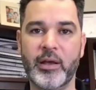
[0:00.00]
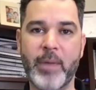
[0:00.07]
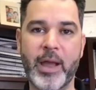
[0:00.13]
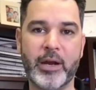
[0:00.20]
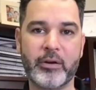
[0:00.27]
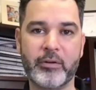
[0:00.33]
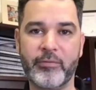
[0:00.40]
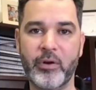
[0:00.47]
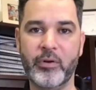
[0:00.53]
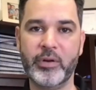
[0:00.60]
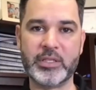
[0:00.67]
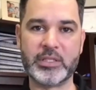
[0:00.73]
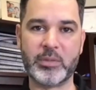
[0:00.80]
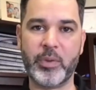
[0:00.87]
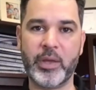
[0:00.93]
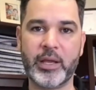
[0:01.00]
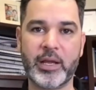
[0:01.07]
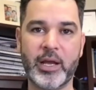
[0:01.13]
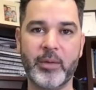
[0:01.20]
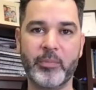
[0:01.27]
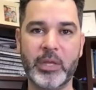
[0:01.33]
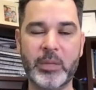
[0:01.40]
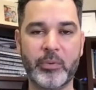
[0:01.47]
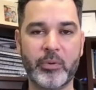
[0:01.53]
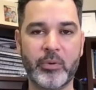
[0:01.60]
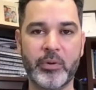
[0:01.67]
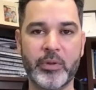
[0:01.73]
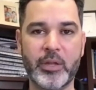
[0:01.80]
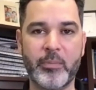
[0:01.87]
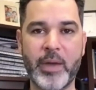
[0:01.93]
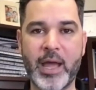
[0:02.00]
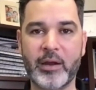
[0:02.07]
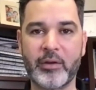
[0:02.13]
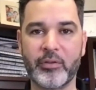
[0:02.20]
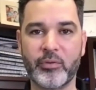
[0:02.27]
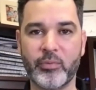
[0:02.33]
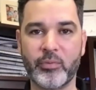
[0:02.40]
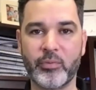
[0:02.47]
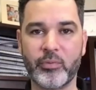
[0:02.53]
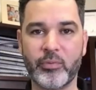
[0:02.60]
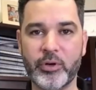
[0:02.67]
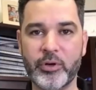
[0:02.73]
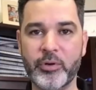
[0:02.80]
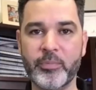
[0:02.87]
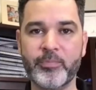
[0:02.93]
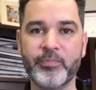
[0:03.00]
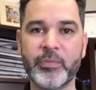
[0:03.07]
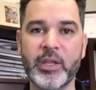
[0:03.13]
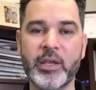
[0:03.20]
microphone needs to pick up people in the back of the room.